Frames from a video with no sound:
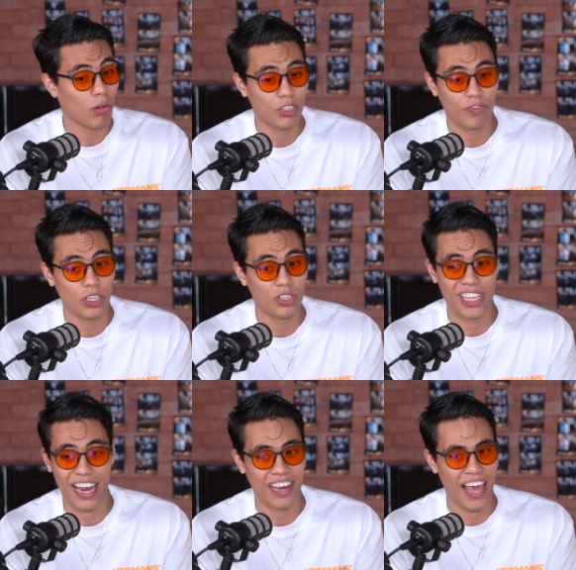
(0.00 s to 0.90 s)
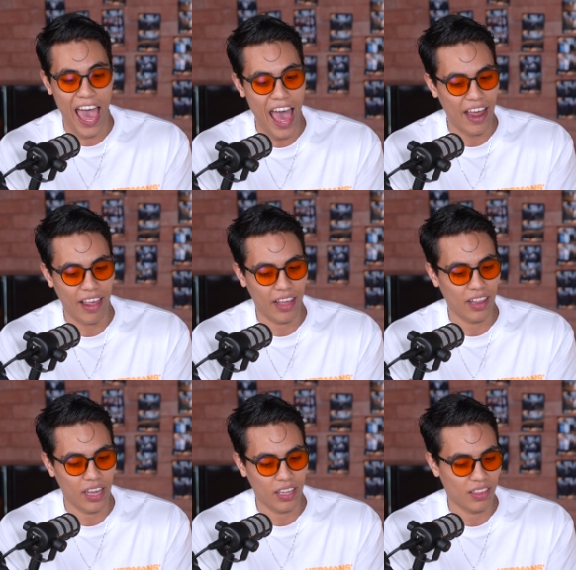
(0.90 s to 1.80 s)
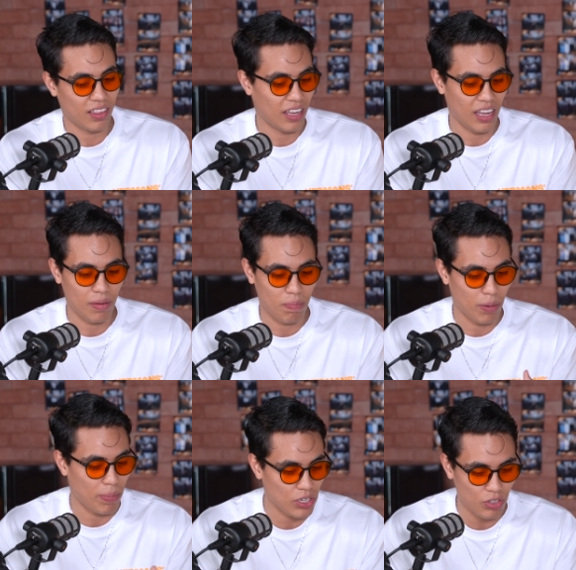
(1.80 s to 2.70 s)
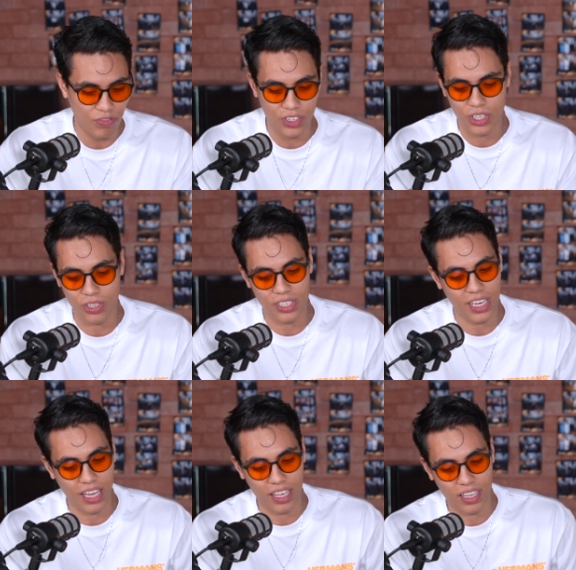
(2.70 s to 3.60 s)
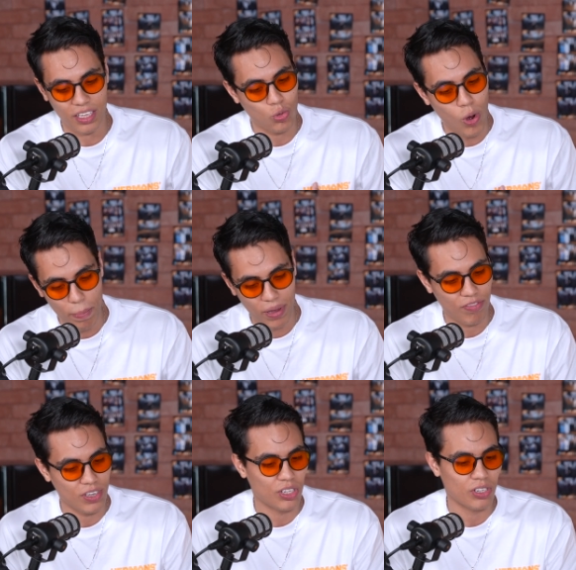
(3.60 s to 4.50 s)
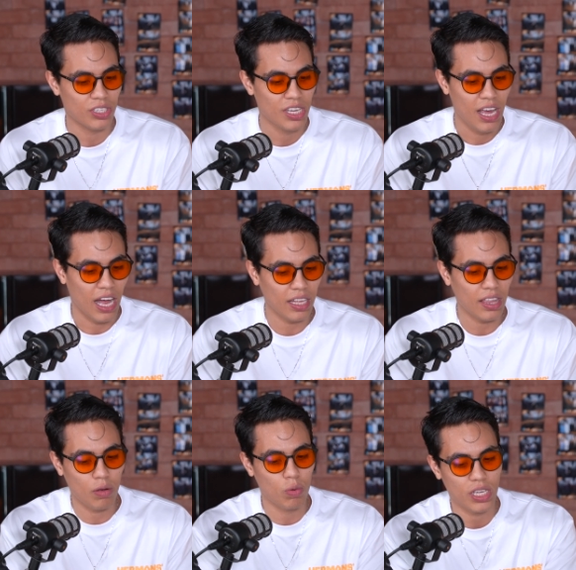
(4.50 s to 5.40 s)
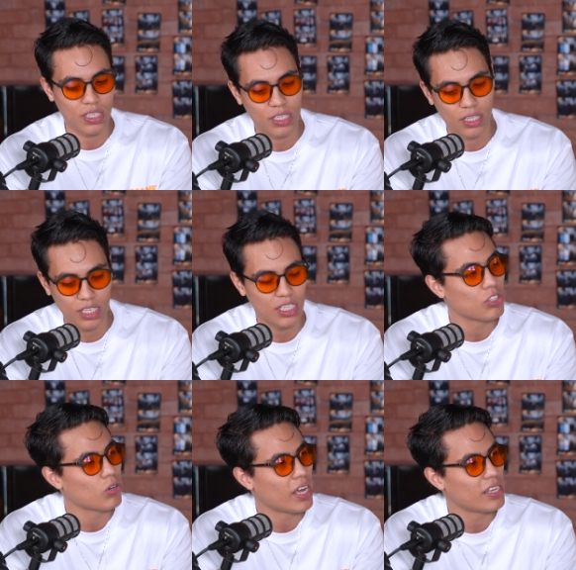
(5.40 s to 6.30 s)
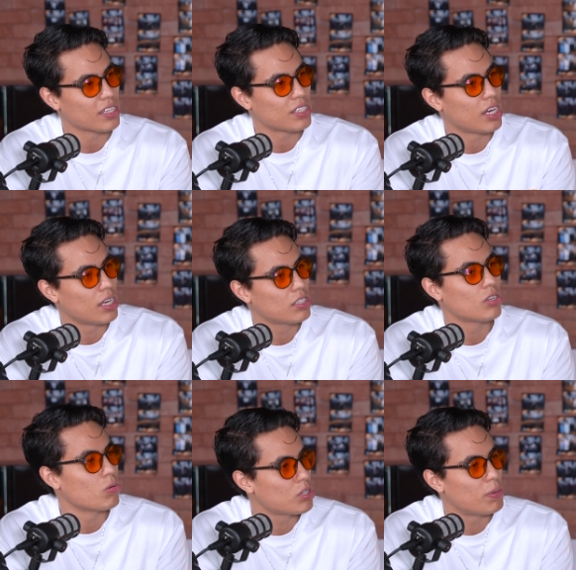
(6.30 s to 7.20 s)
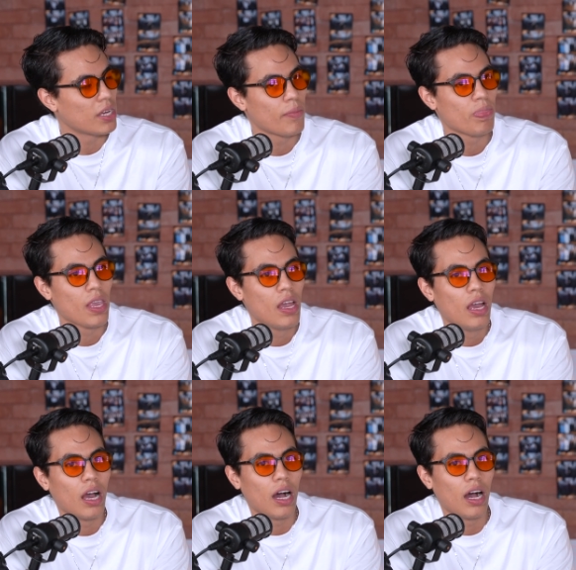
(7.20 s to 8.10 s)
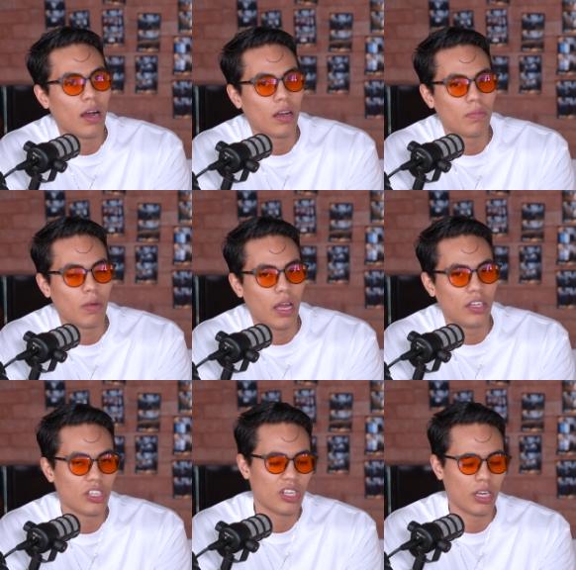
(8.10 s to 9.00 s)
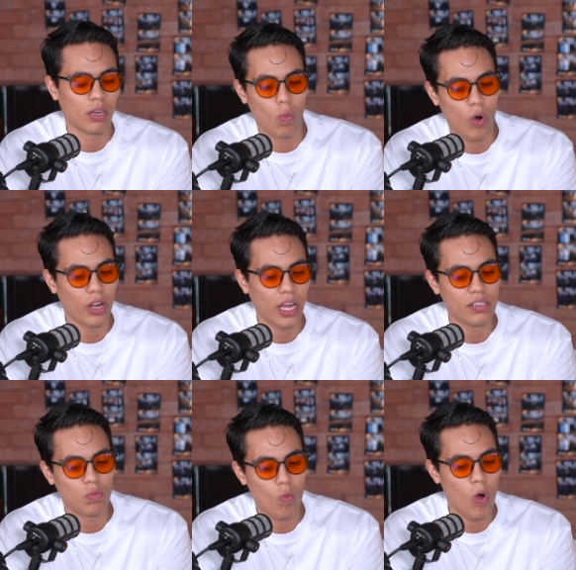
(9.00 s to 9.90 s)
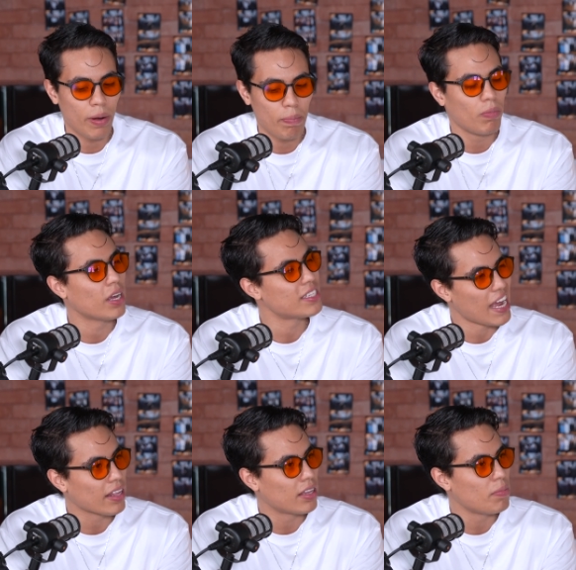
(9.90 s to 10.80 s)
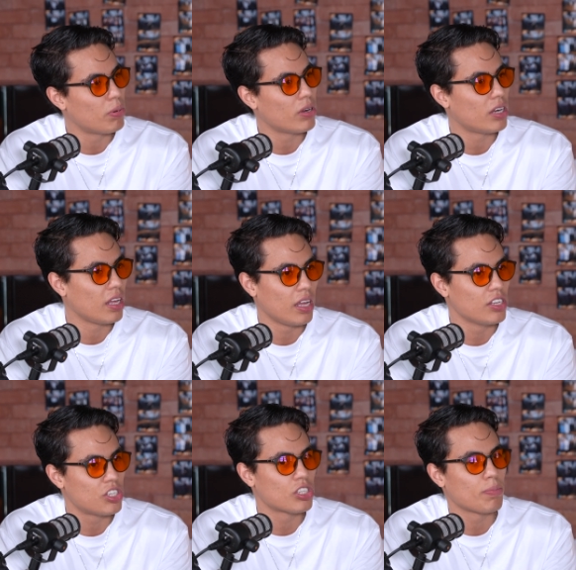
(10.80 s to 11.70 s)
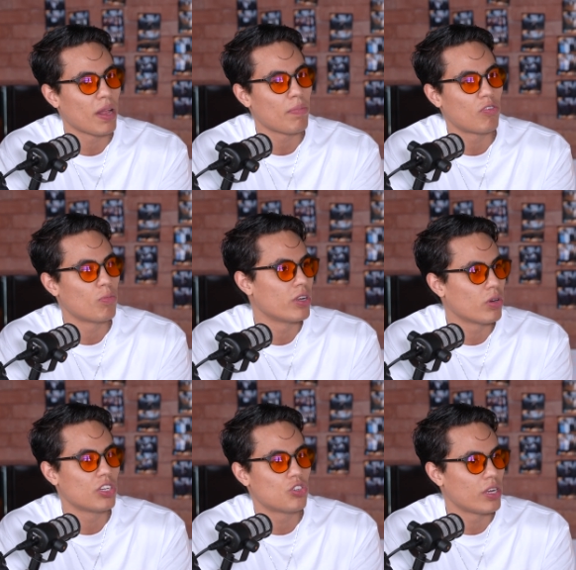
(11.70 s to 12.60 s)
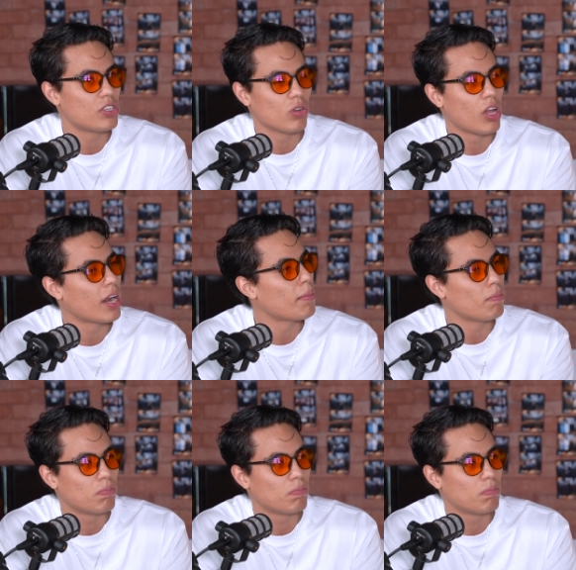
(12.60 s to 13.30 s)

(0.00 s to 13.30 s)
all the features that it had. I like the perpetual features. I like the swapping features. I like that it was a decentralized exchange, so to speak. It doesn't work as one exactly, but it's just a platform where you can trade Solana